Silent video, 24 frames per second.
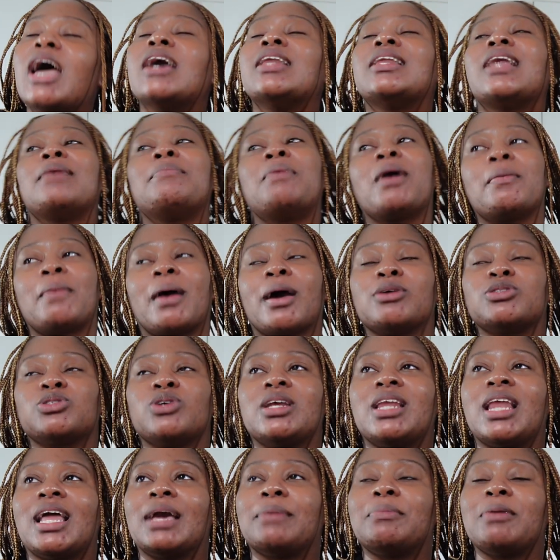I bet I was really
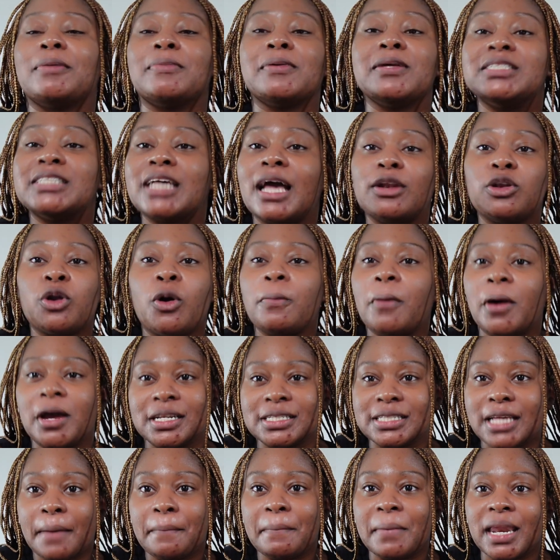like maybe no more than
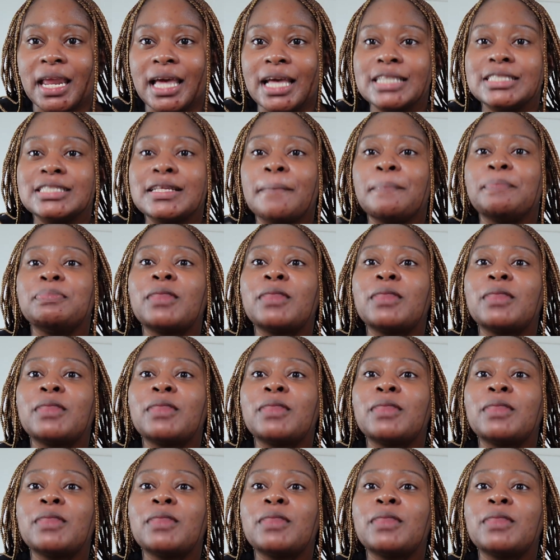10 minutes.